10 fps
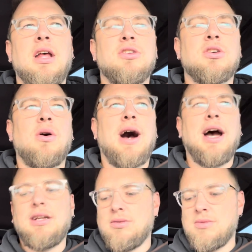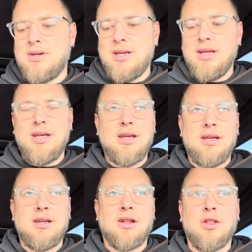So I don't
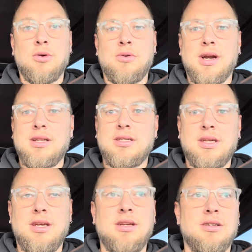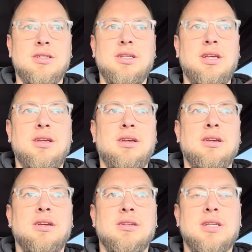need a load range E or
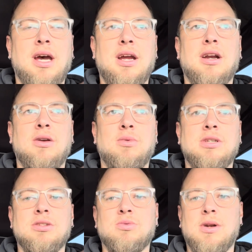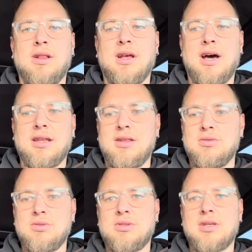D tire, which is what a lot of
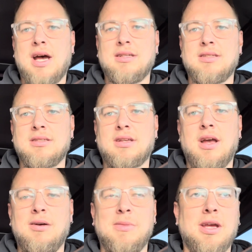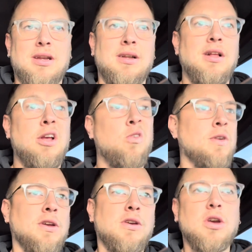those sizes come in
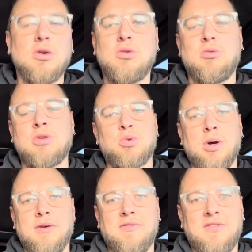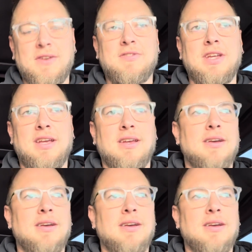when you go to a 1250.